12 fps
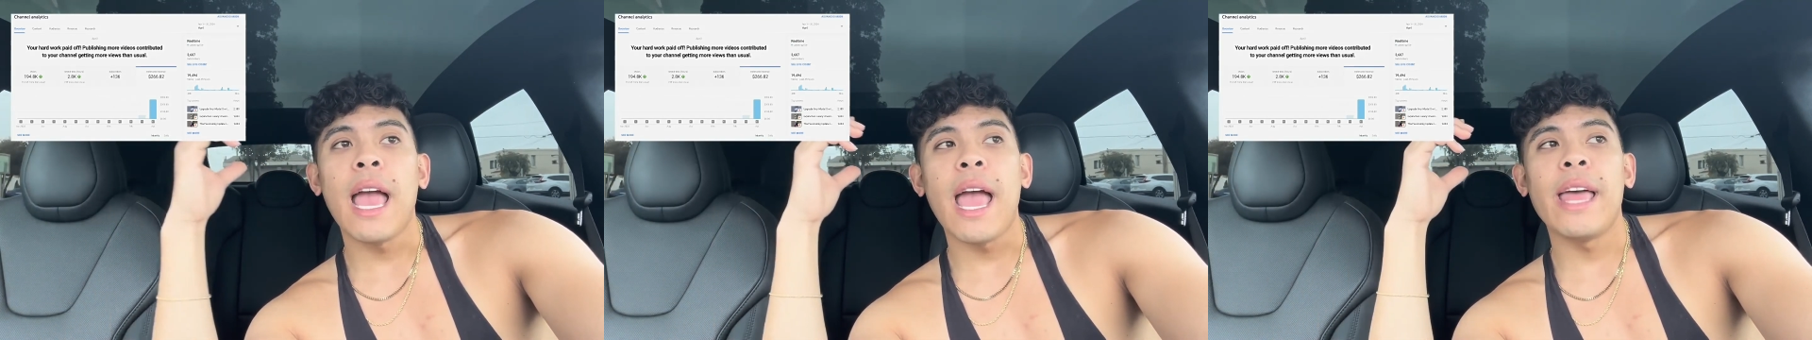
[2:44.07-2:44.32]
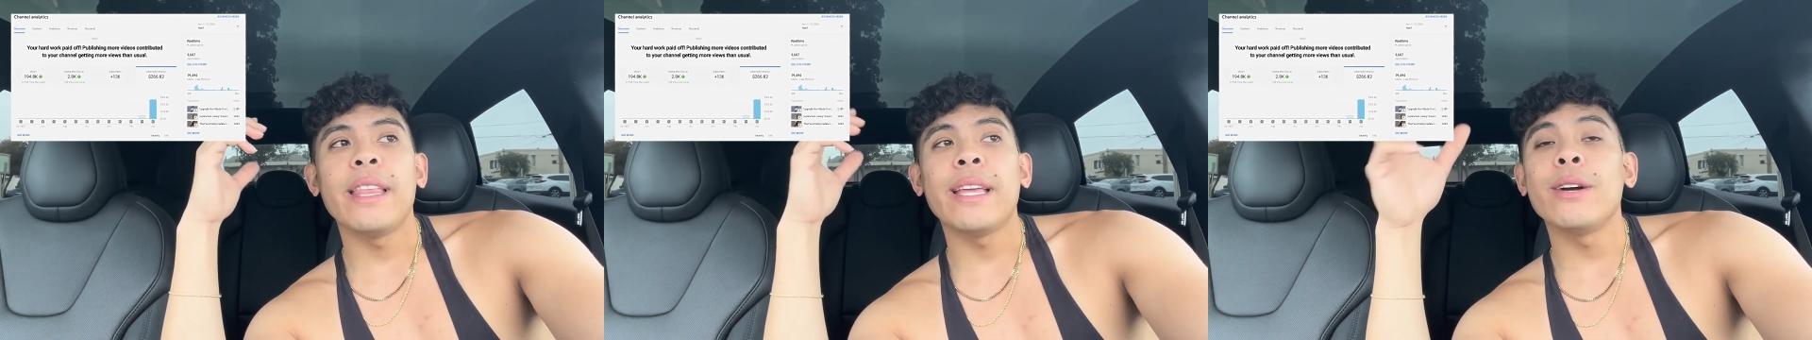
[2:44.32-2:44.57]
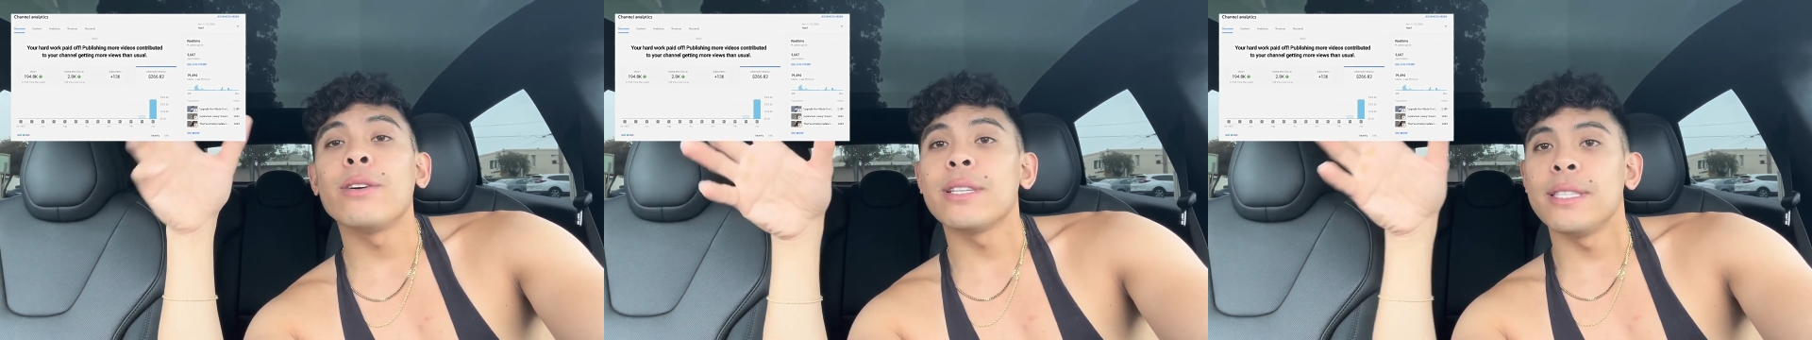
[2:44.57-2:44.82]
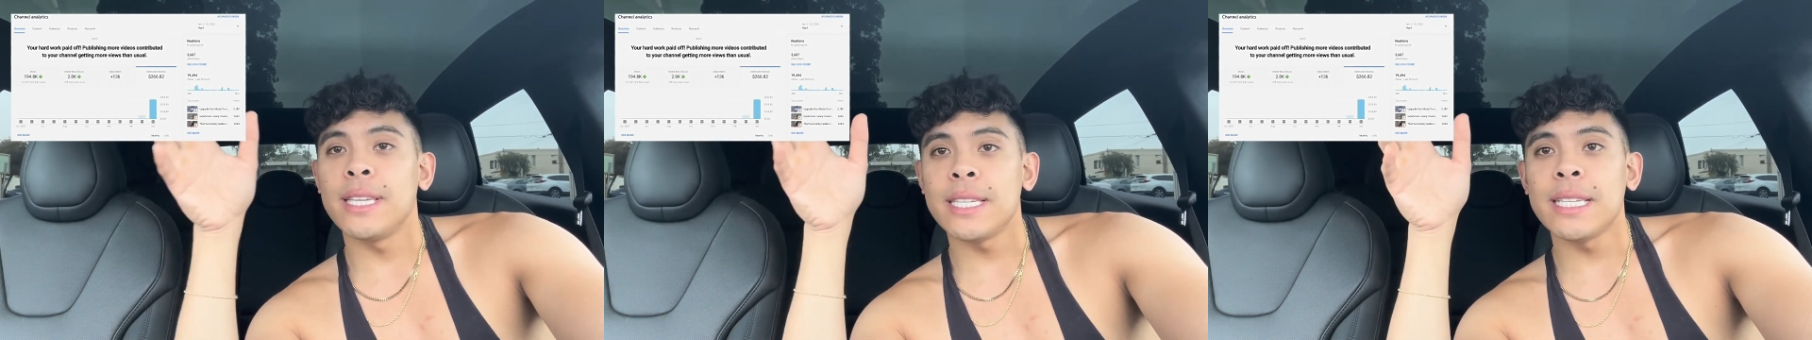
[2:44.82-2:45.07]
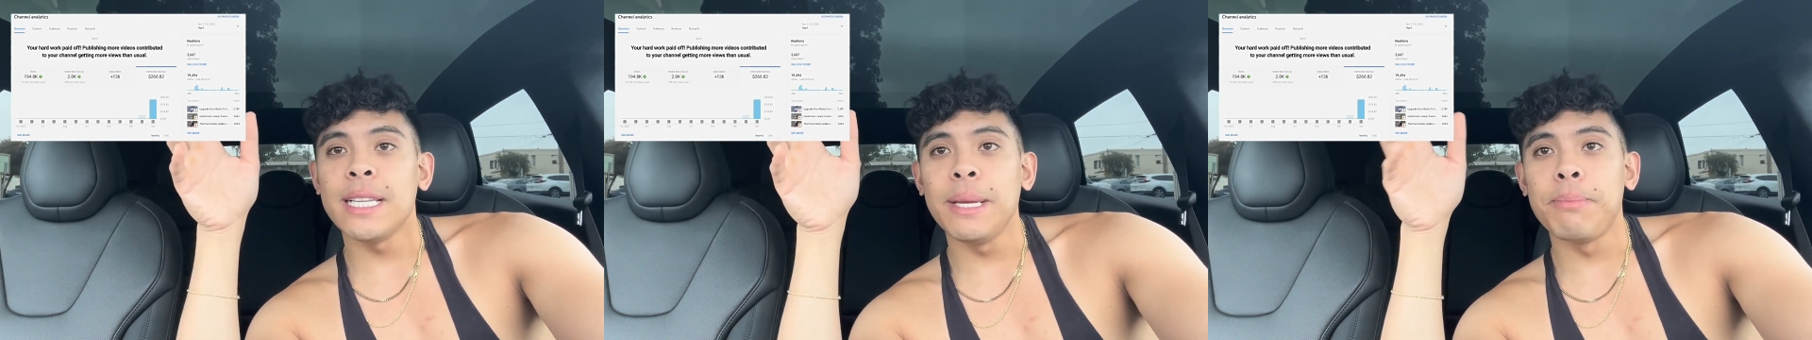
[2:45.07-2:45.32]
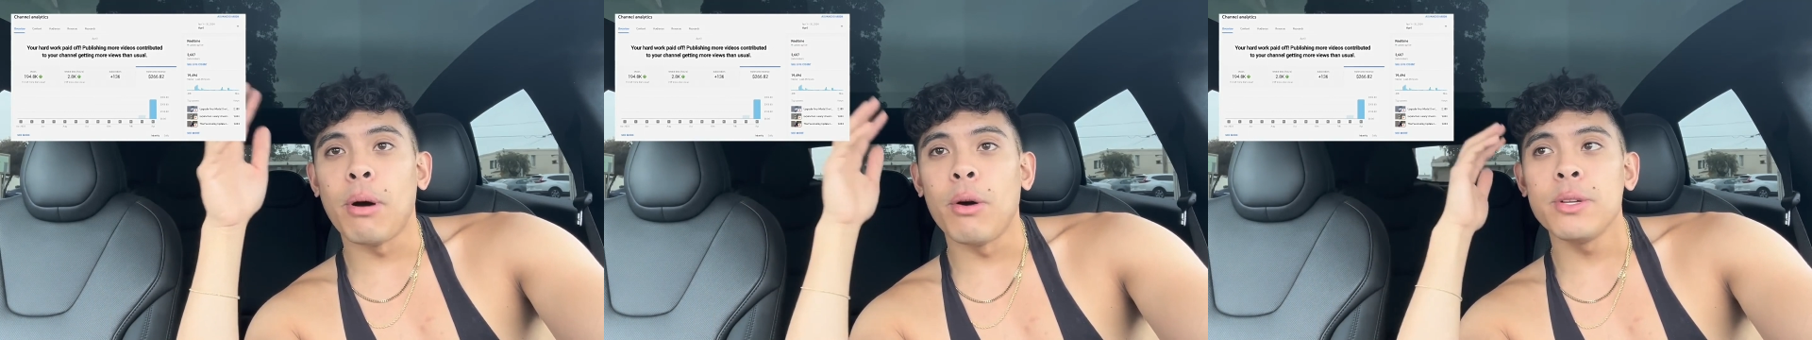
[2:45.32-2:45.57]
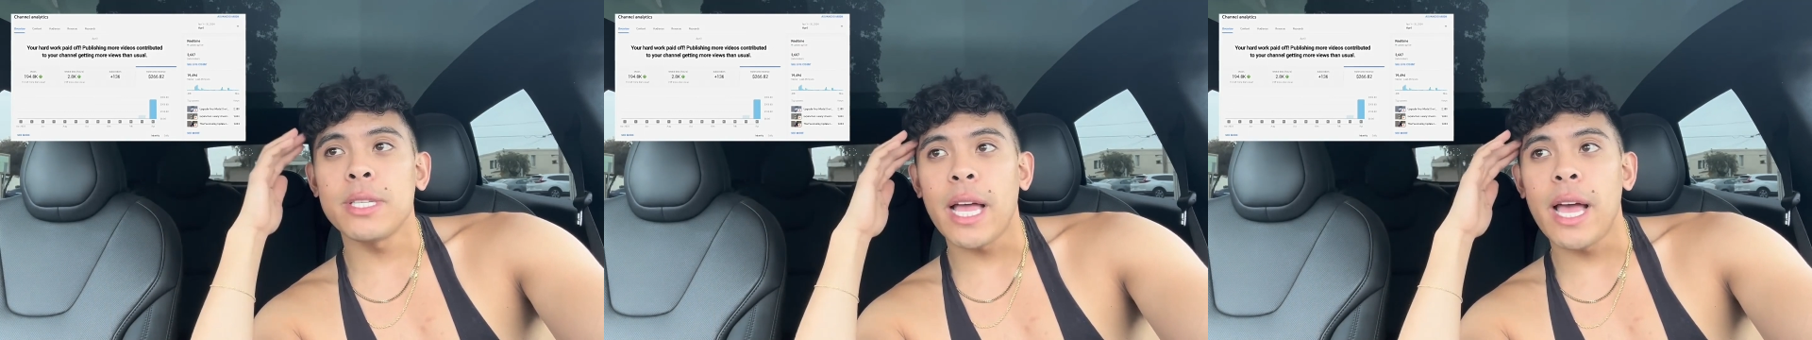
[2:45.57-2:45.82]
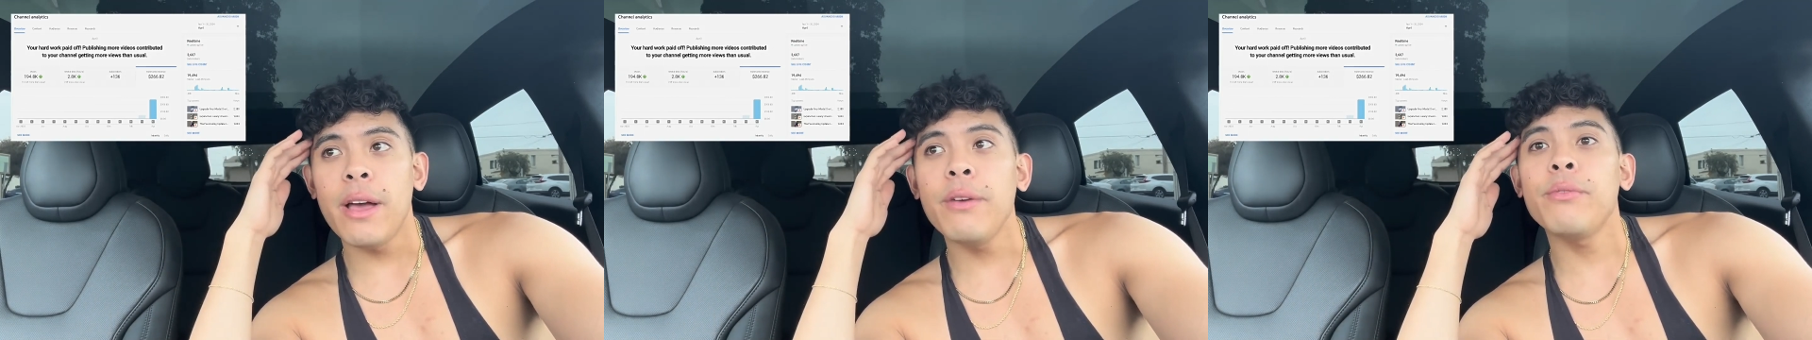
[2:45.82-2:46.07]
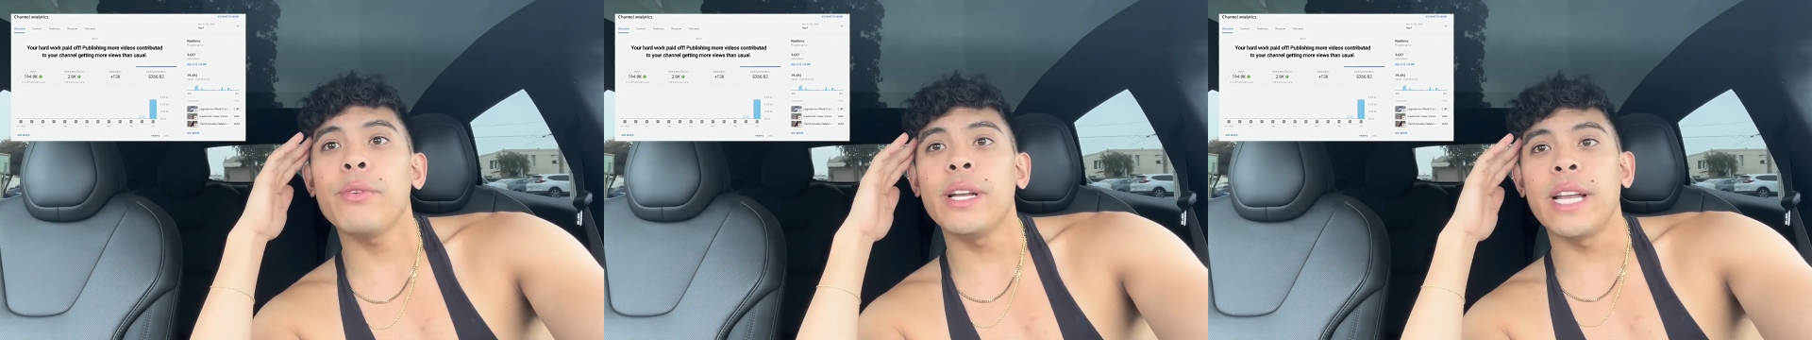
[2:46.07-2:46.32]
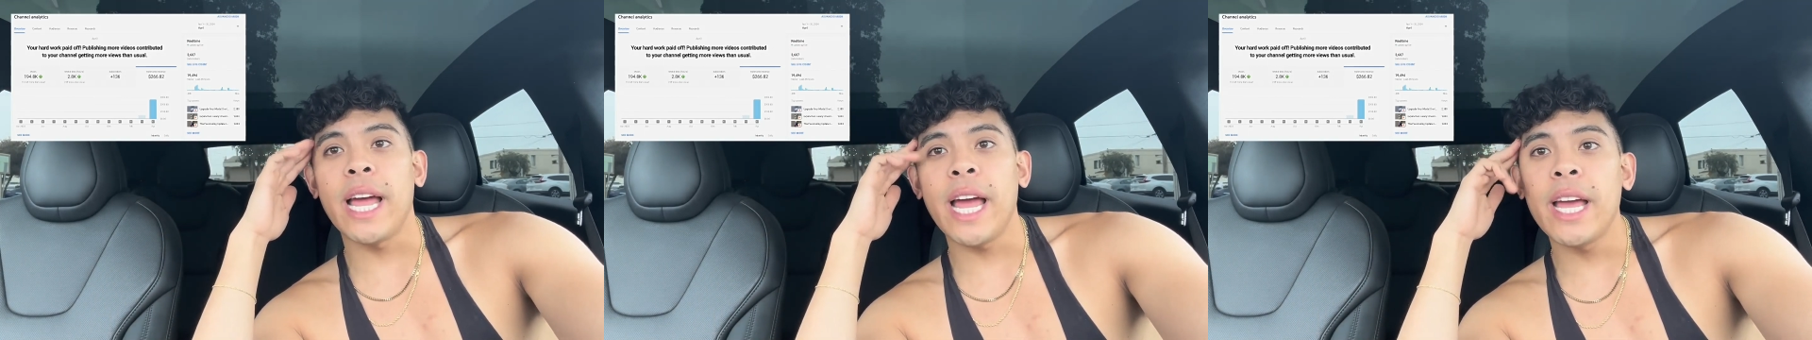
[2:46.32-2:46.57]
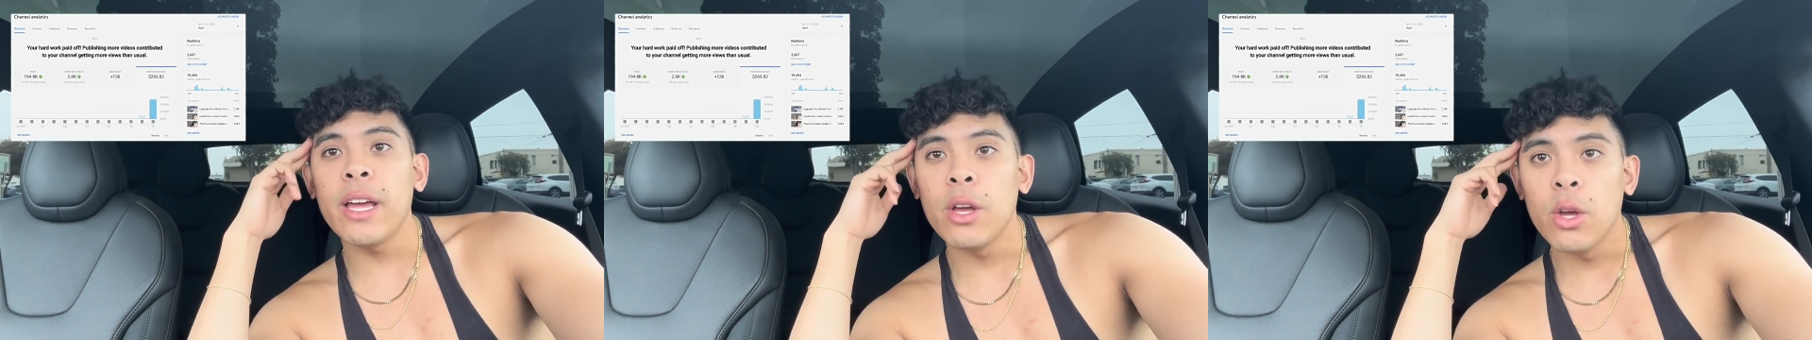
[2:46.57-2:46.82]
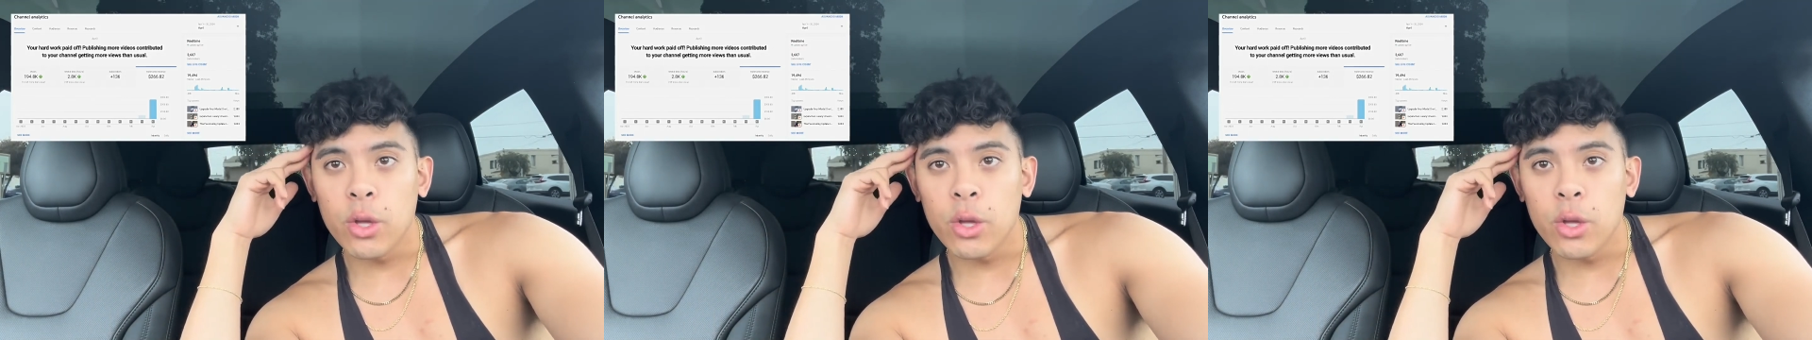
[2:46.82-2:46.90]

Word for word: and then he'll consistently post every day.